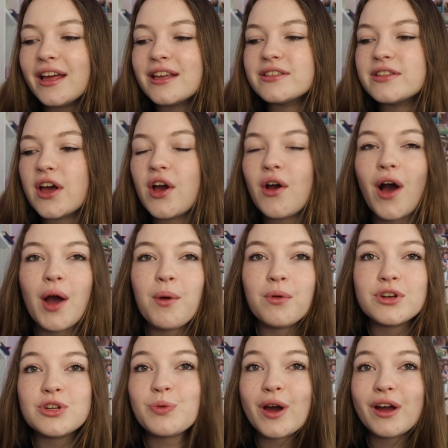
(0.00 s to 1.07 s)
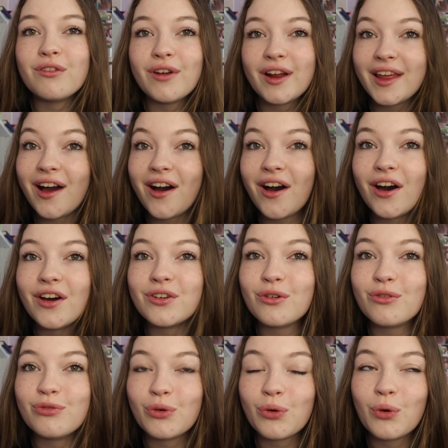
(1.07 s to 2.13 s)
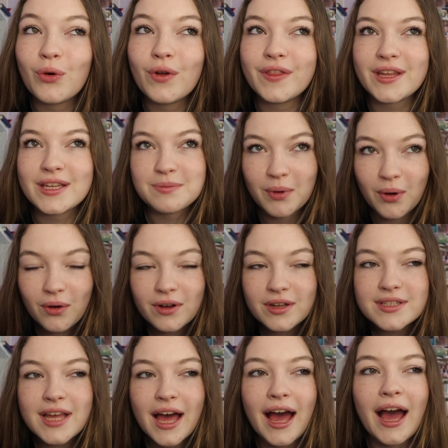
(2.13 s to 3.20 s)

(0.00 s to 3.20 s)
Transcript: So I want to work really hard for these mocks,